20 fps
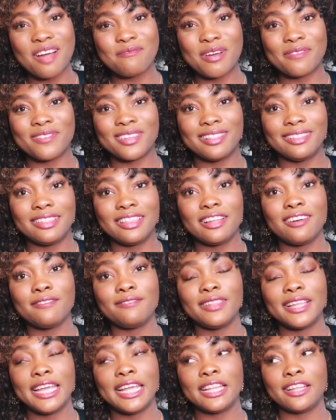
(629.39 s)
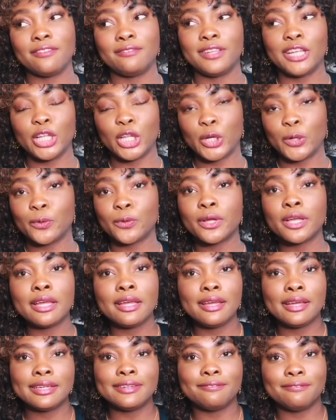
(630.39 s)
I have a lovely, lovely little
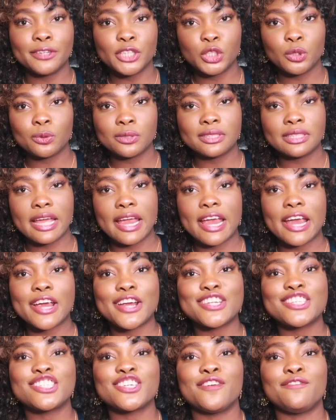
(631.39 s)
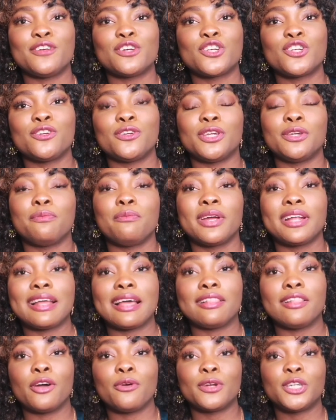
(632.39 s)
visual there, so if you can bring that
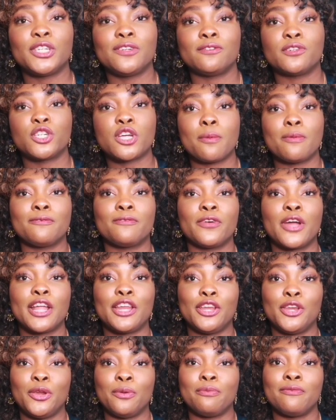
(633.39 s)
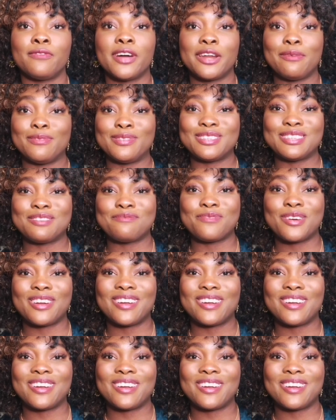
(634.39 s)
along with you if you're shopping for any new vitamin C product.